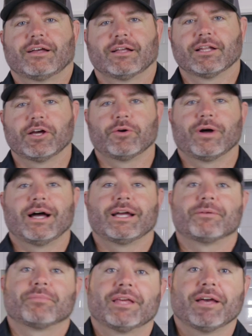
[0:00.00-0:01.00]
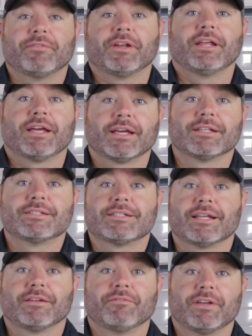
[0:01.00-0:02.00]
Hello, I'm Kevin
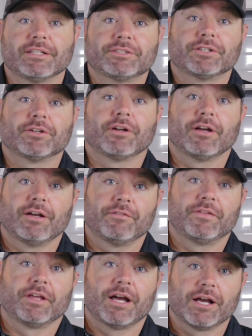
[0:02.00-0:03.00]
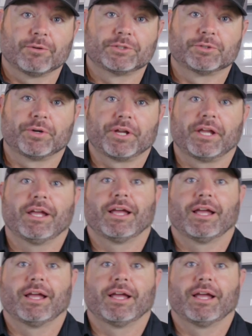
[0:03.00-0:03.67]
Higgins, inventor of the Aquatree,